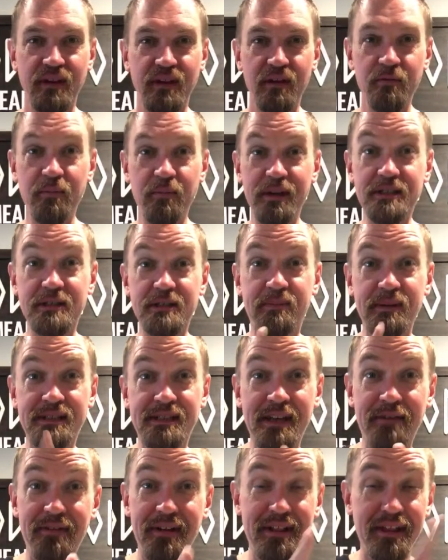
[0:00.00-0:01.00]
but
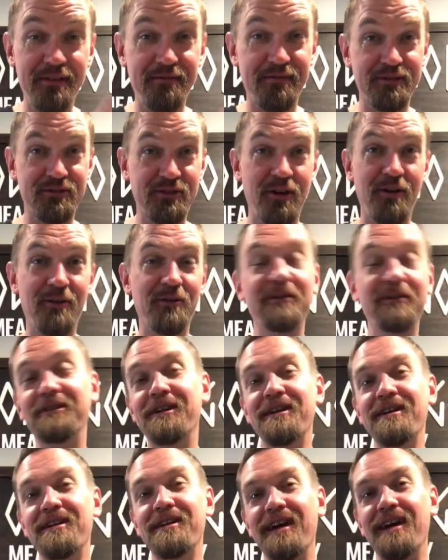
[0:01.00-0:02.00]
specifically for Star-Lord,
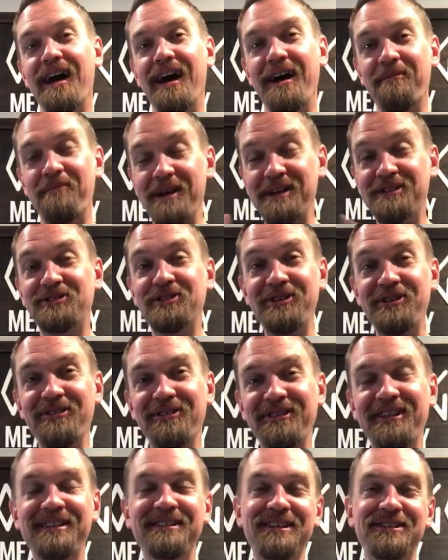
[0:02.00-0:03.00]
make sure you're in
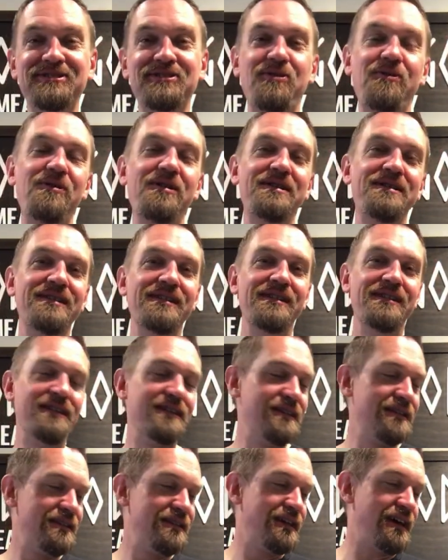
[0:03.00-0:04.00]
the Discord.
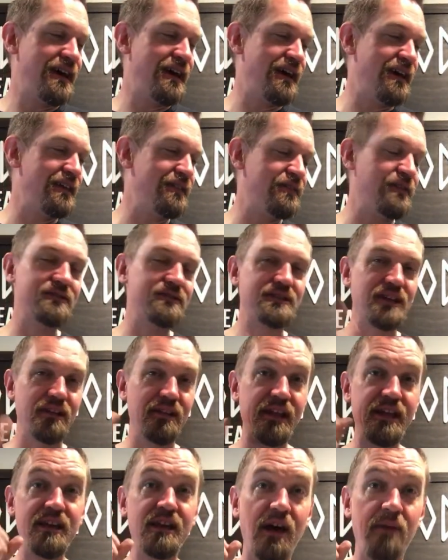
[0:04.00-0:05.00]
There's a
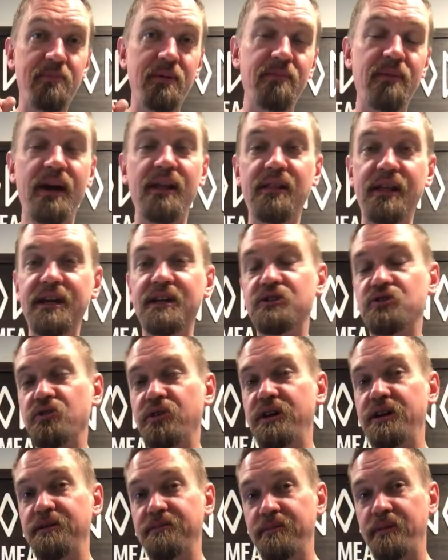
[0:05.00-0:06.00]
link up in my link
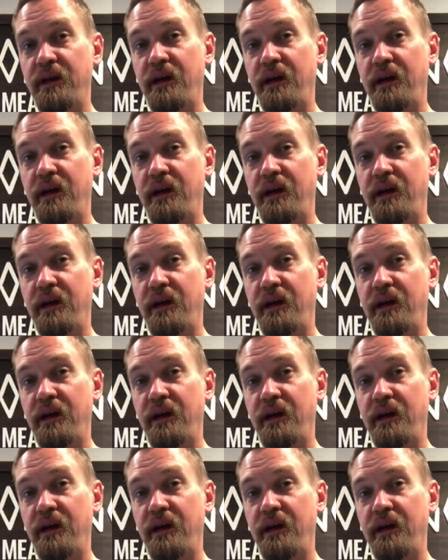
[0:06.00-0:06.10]
tree.